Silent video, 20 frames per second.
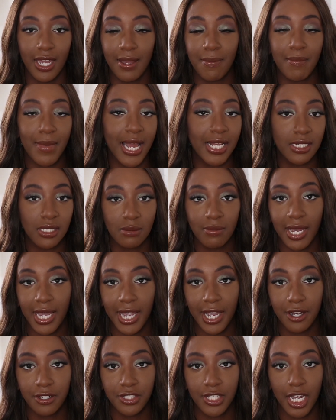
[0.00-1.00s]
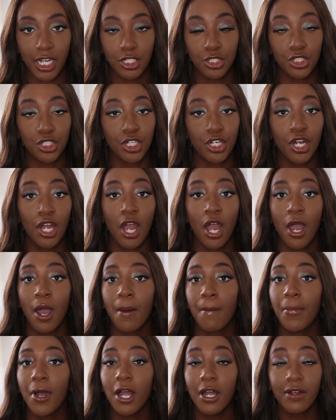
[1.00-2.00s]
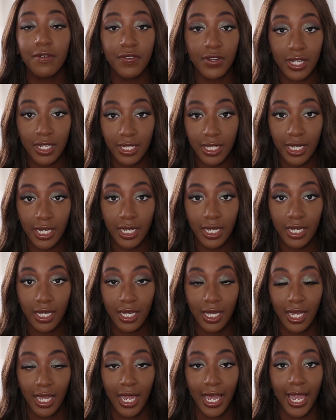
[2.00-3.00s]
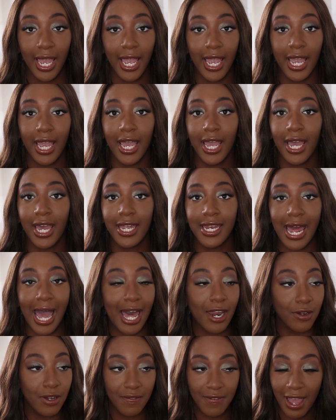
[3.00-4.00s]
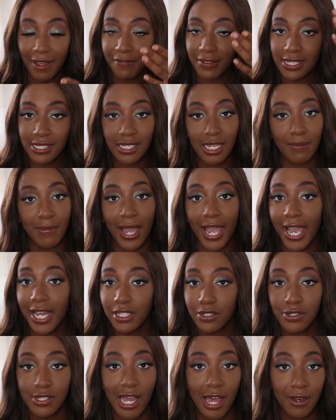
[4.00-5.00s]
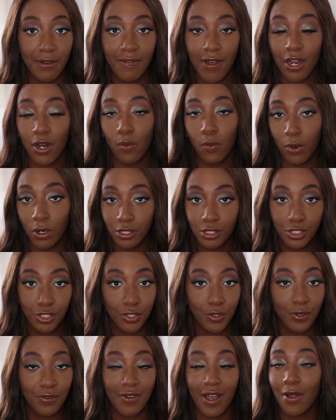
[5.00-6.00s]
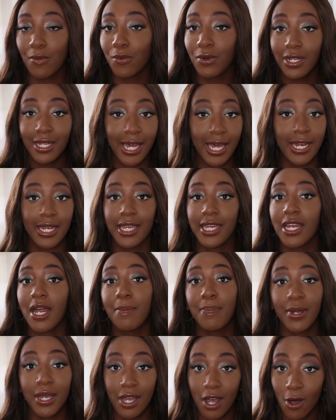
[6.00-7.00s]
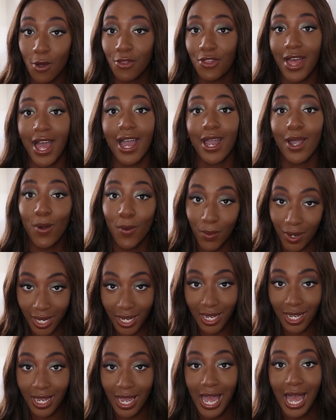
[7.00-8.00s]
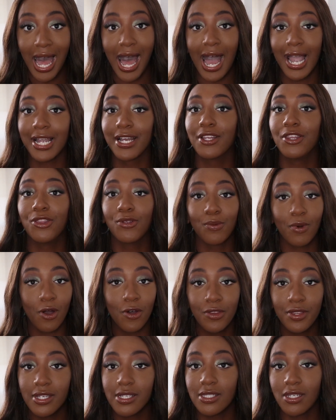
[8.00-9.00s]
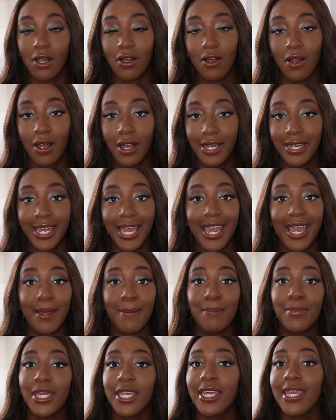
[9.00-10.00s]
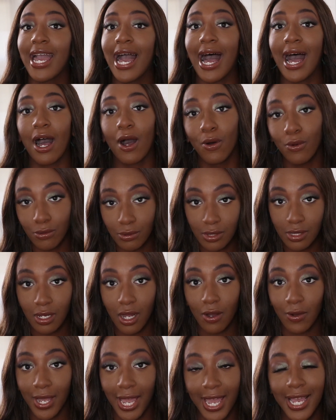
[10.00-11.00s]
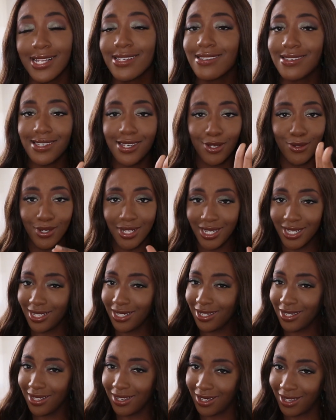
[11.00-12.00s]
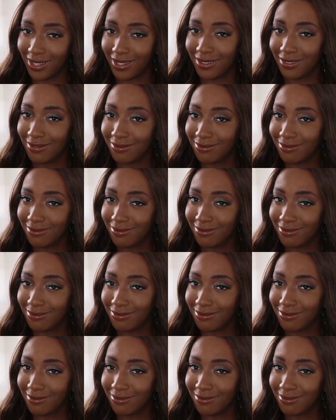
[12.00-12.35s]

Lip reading: It matches my hair texture perfectly, and I don't even have to slick my edges down if I don't want to. If I really got to get up and go that quick, I can throw this on and be out. Okay, it still look good.